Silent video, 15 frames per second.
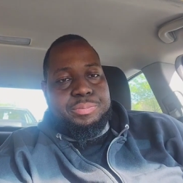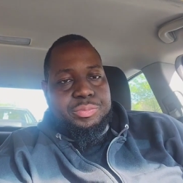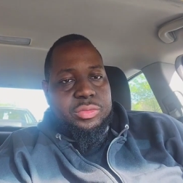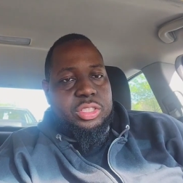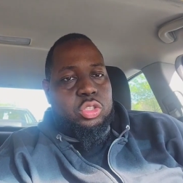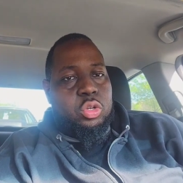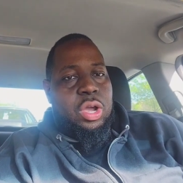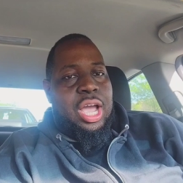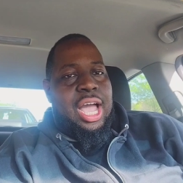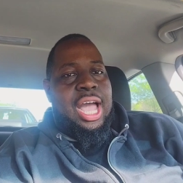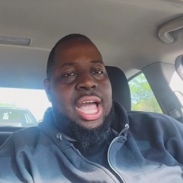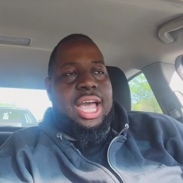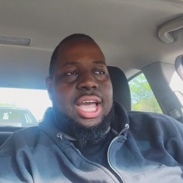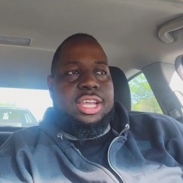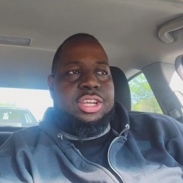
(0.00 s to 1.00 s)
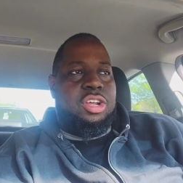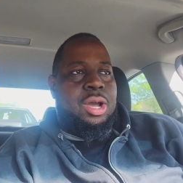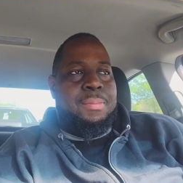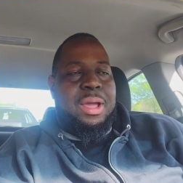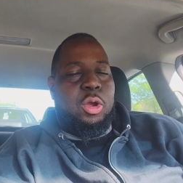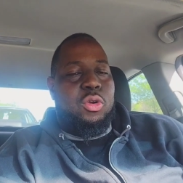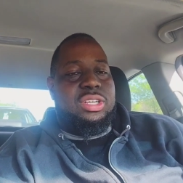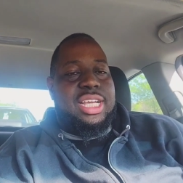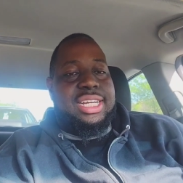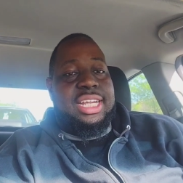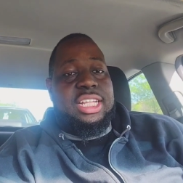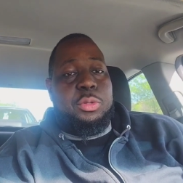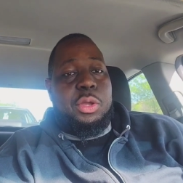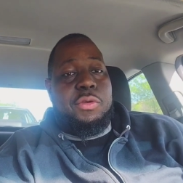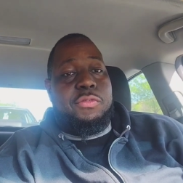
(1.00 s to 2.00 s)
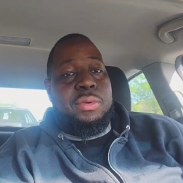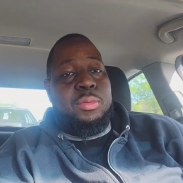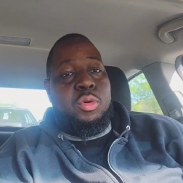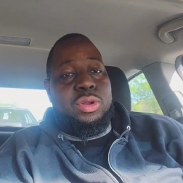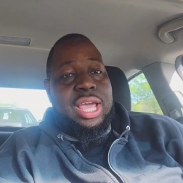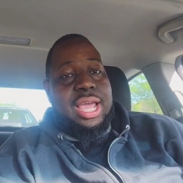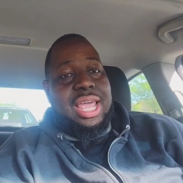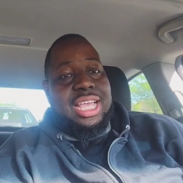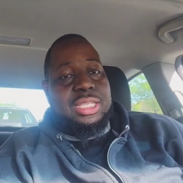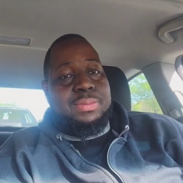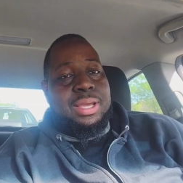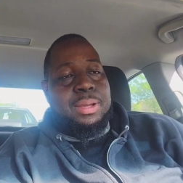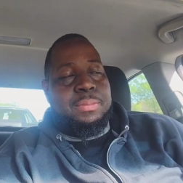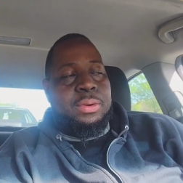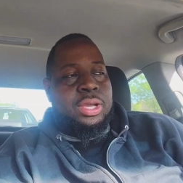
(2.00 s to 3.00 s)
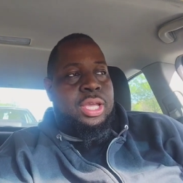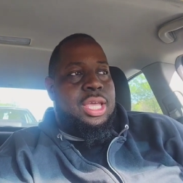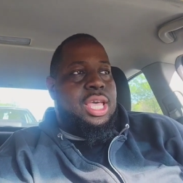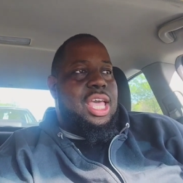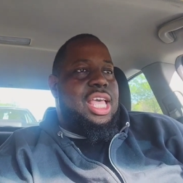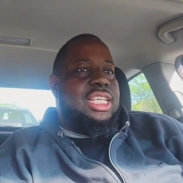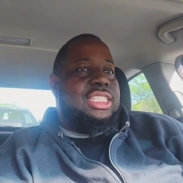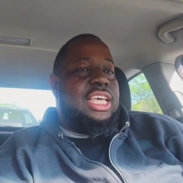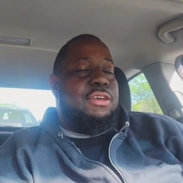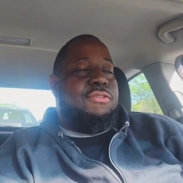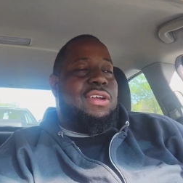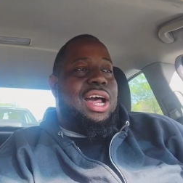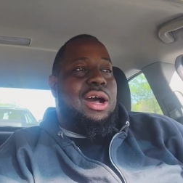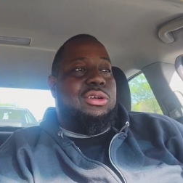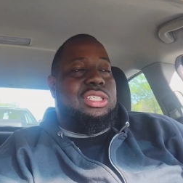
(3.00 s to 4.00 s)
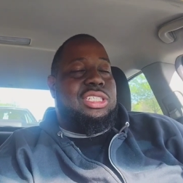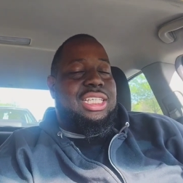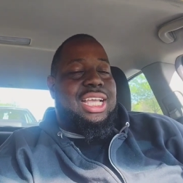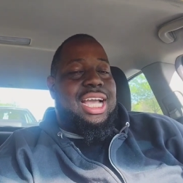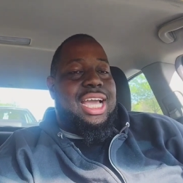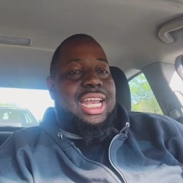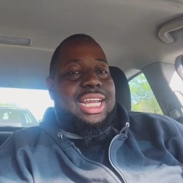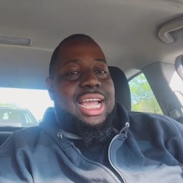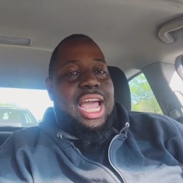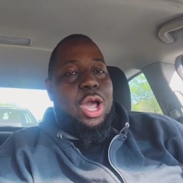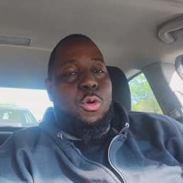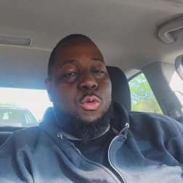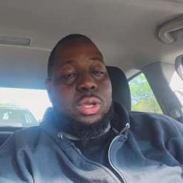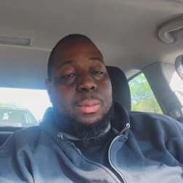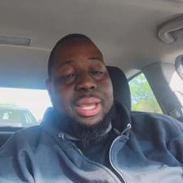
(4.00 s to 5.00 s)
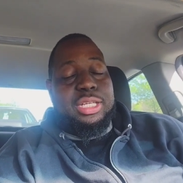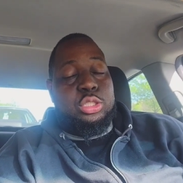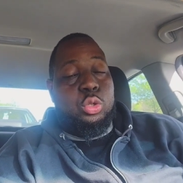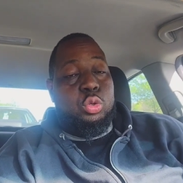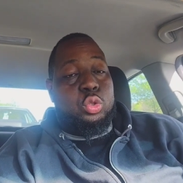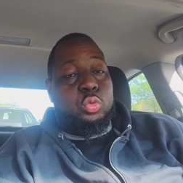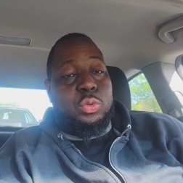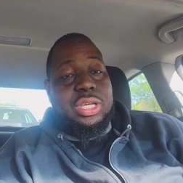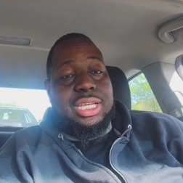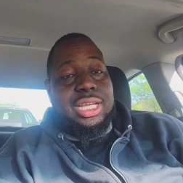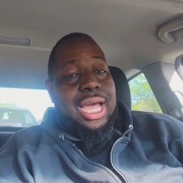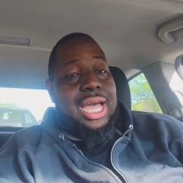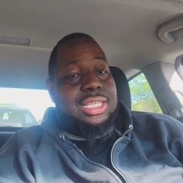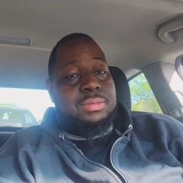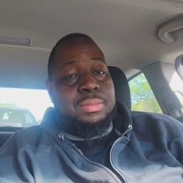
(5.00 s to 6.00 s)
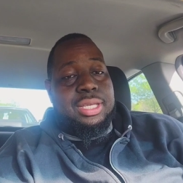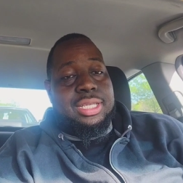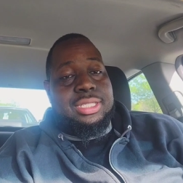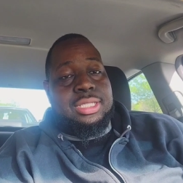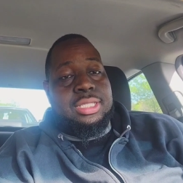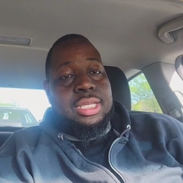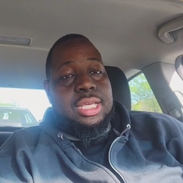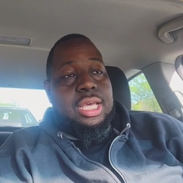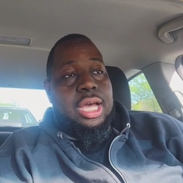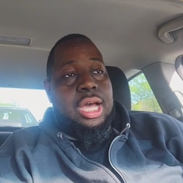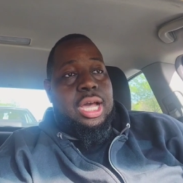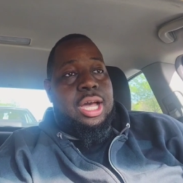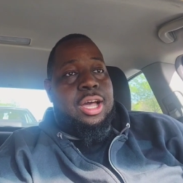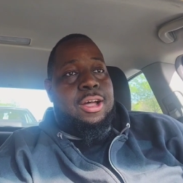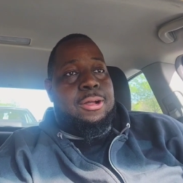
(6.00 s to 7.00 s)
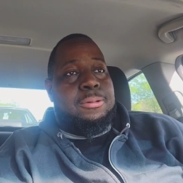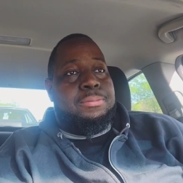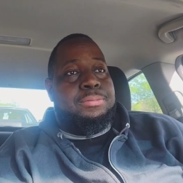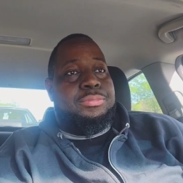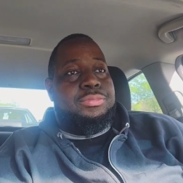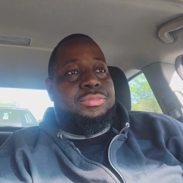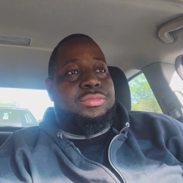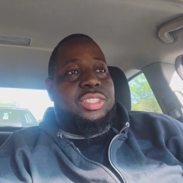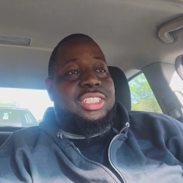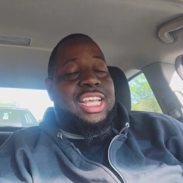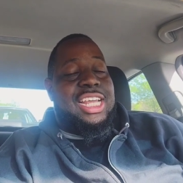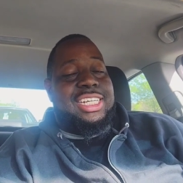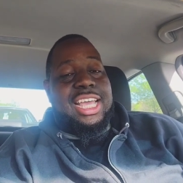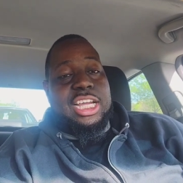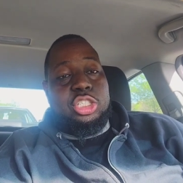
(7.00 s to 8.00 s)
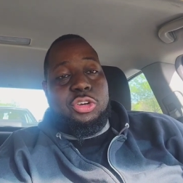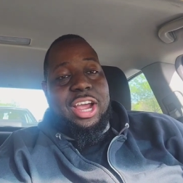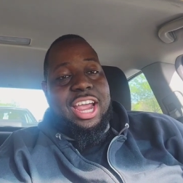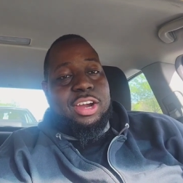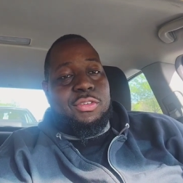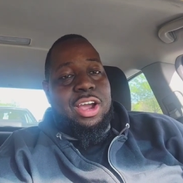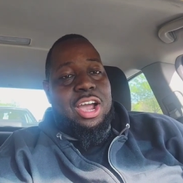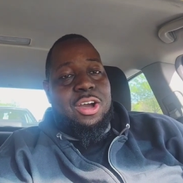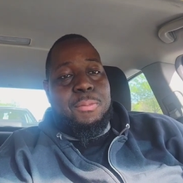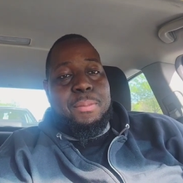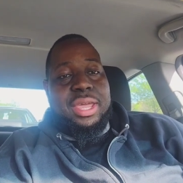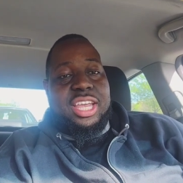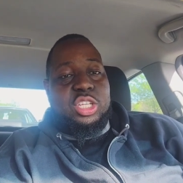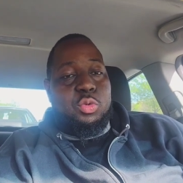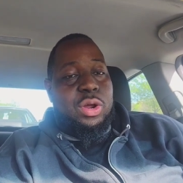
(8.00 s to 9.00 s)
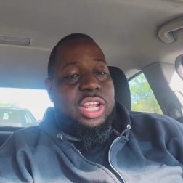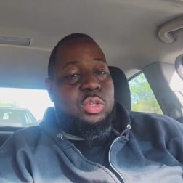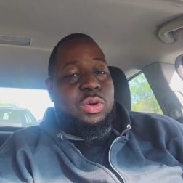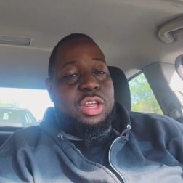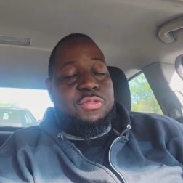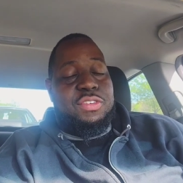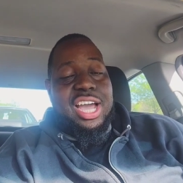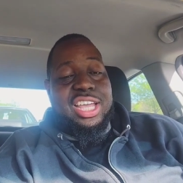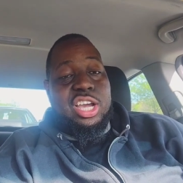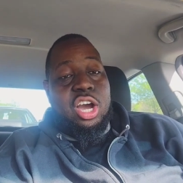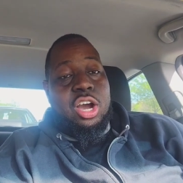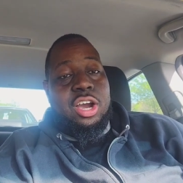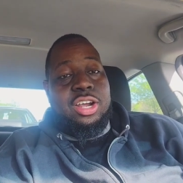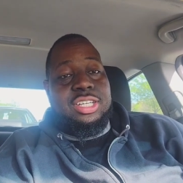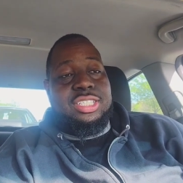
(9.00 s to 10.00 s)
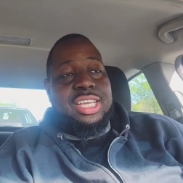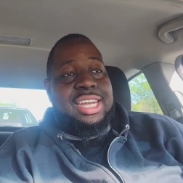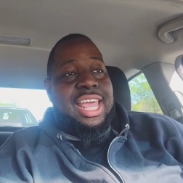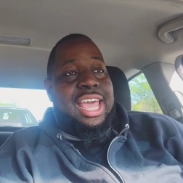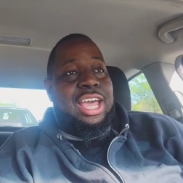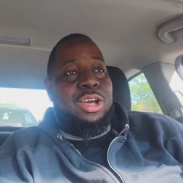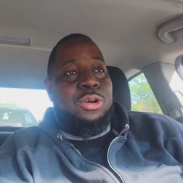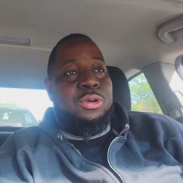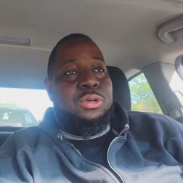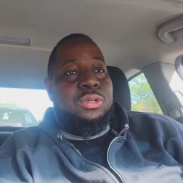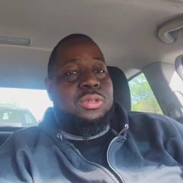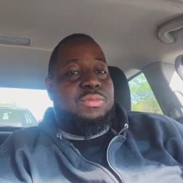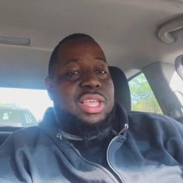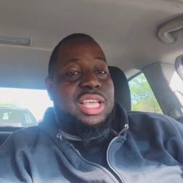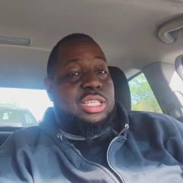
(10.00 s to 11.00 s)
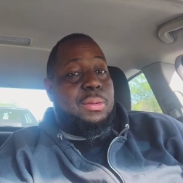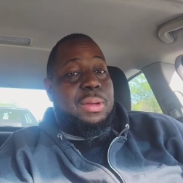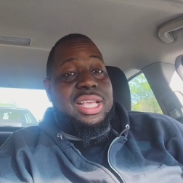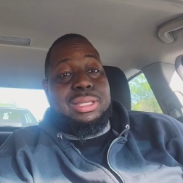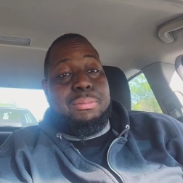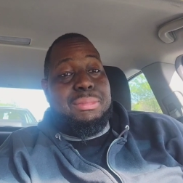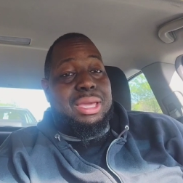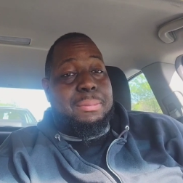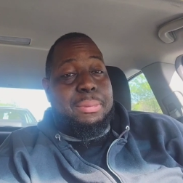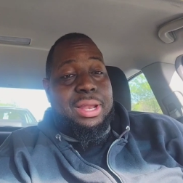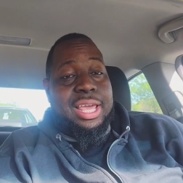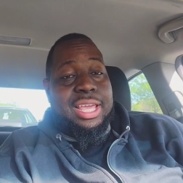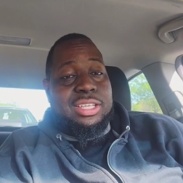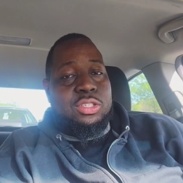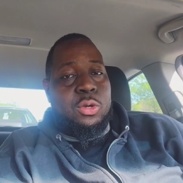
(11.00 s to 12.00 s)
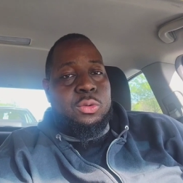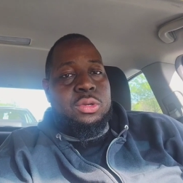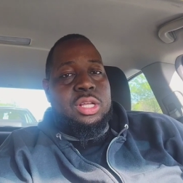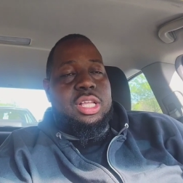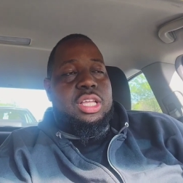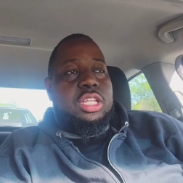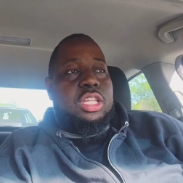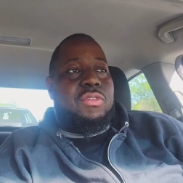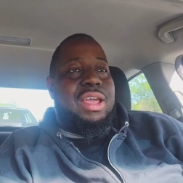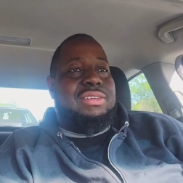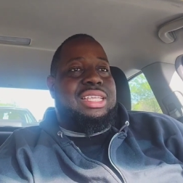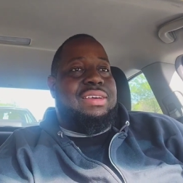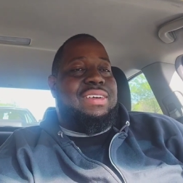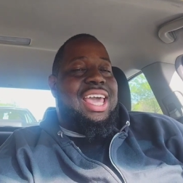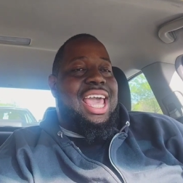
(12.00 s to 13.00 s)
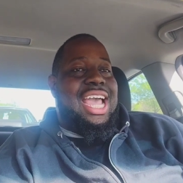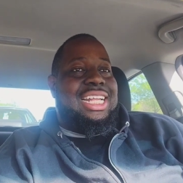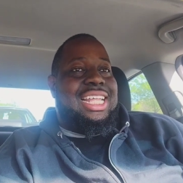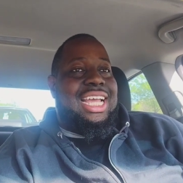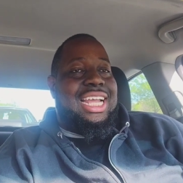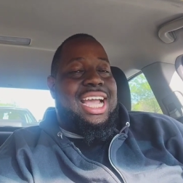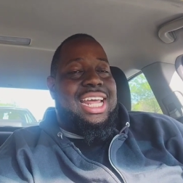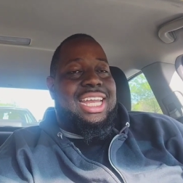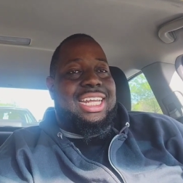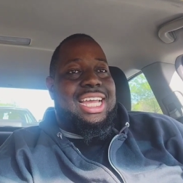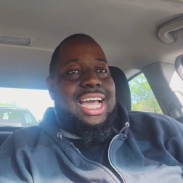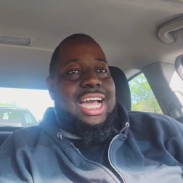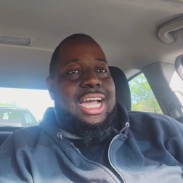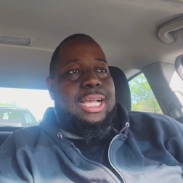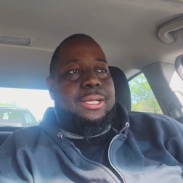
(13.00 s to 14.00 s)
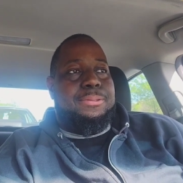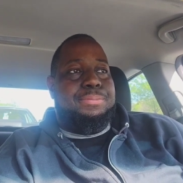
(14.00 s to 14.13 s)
So I, I you know, I'm not going to take anything from him on that aspect. But Zay Flowers is the kind of guy who can make two, three guys miss. Um, take that drag route, make it 20, 25 yards, and now it's a it's a big play. So the Ravens haven't had that kind of guy